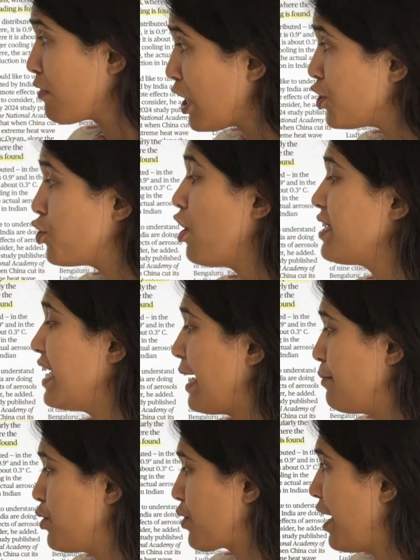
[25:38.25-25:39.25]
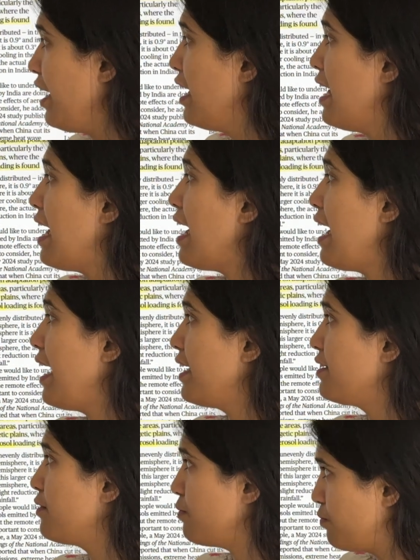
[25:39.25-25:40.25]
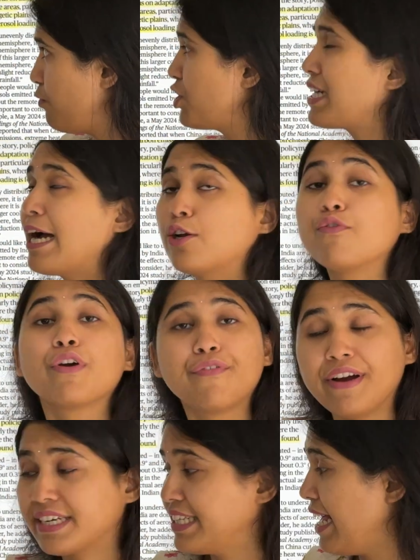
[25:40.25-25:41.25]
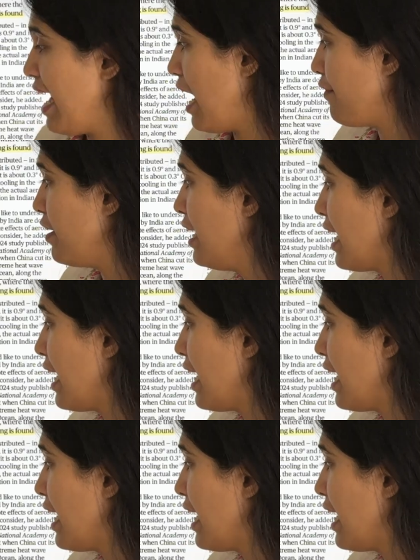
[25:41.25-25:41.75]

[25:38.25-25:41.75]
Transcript: short timed, okay, and which kind of effect they have.